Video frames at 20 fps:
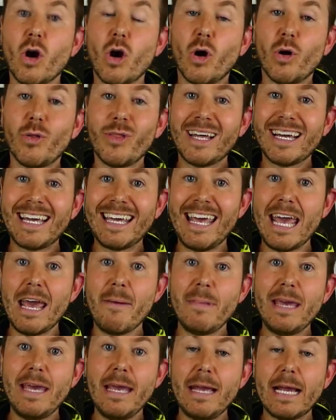on the
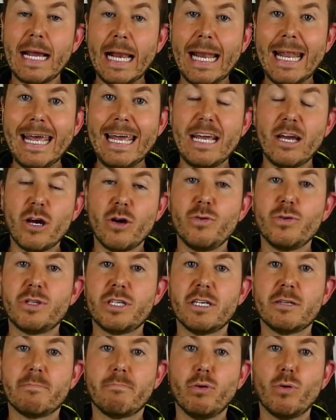clay
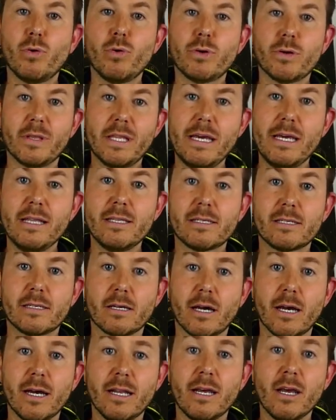coated board on the
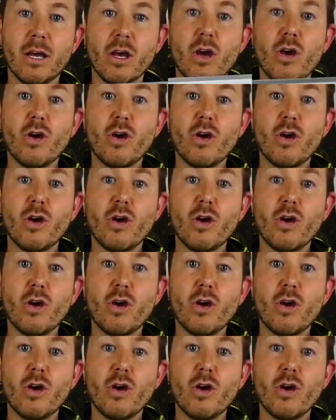inside